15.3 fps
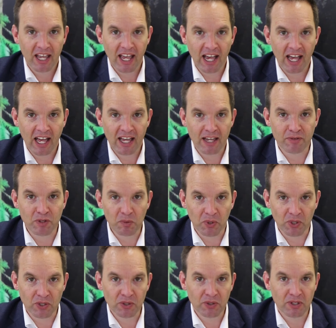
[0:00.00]
If you
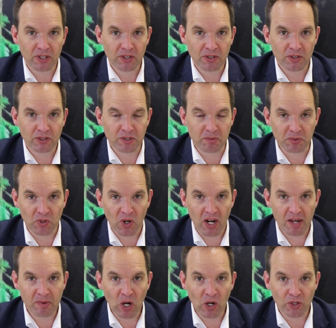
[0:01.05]
want to
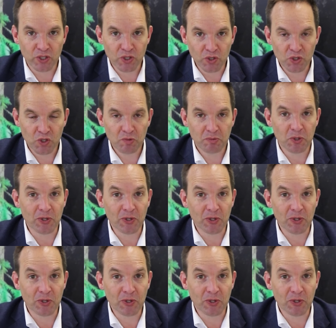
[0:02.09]
subscribe on YouTube,